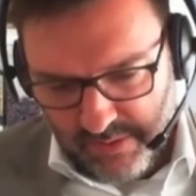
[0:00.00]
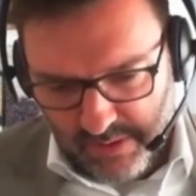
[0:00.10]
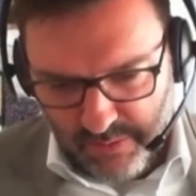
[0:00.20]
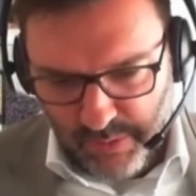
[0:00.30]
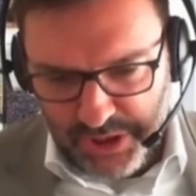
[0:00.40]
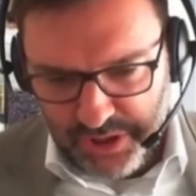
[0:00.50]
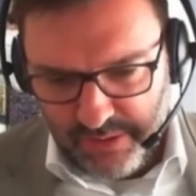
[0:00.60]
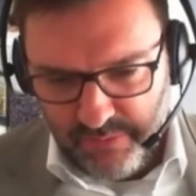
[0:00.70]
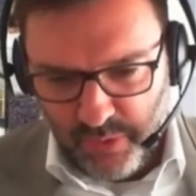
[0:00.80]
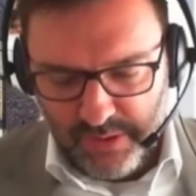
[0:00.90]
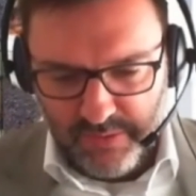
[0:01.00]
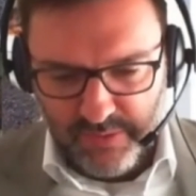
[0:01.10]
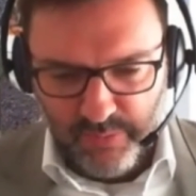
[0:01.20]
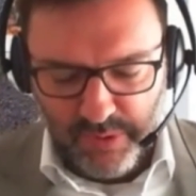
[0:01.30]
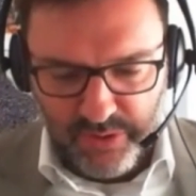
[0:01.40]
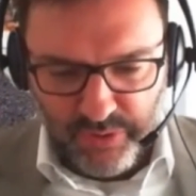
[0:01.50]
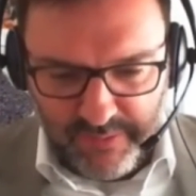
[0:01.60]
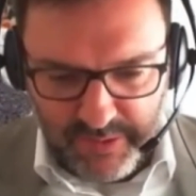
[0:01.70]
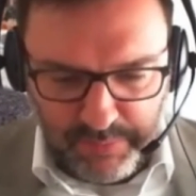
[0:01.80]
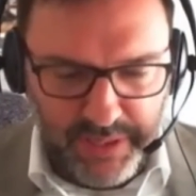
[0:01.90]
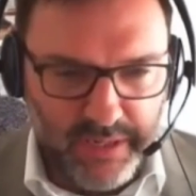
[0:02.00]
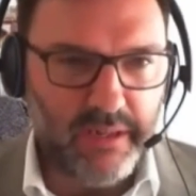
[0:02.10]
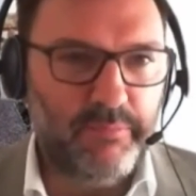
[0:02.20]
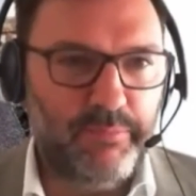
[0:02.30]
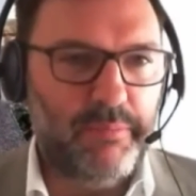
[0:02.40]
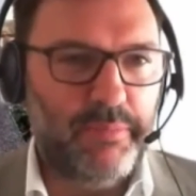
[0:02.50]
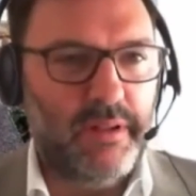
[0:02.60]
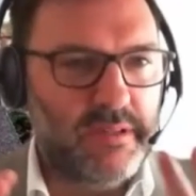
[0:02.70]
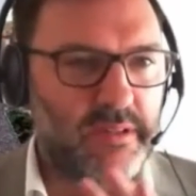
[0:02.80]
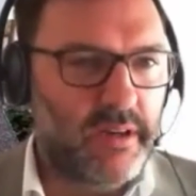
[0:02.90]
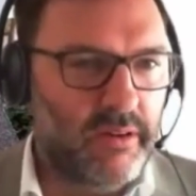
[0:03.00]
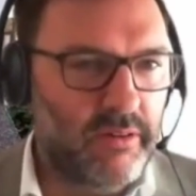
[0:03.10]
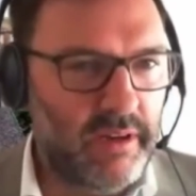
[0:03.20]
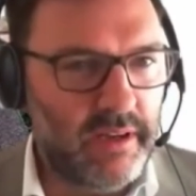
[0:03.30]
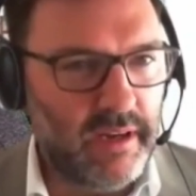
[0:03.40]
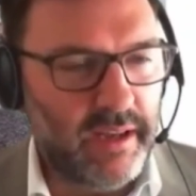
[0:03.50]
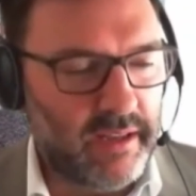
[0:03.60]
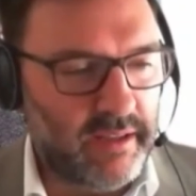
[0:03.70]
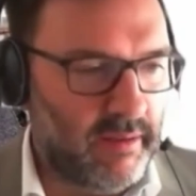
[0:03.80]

question what drives people is not only like